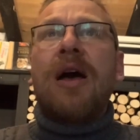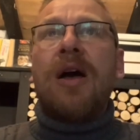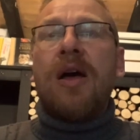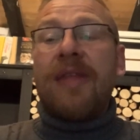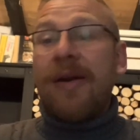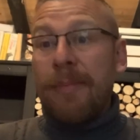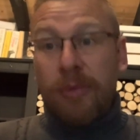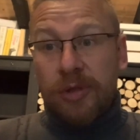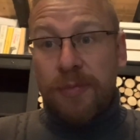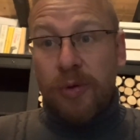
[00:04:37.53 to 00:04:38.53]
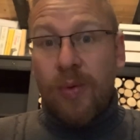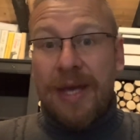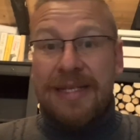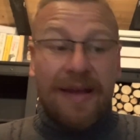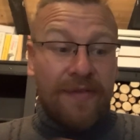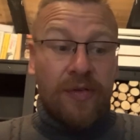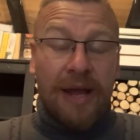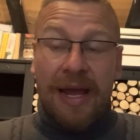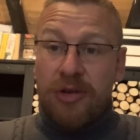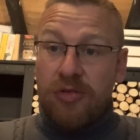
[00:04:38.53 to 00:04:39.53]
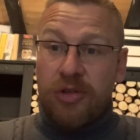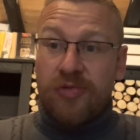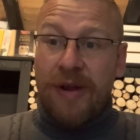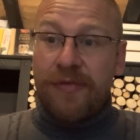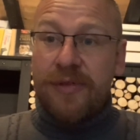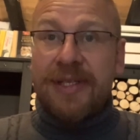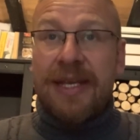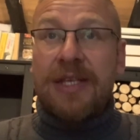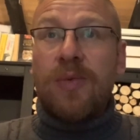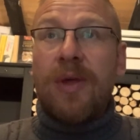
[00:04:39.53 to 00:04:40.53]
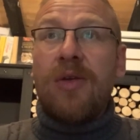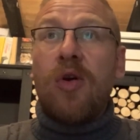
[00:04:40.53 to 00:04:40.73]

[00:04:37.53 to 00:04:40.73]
There are multiple ways. I cross-referenced this with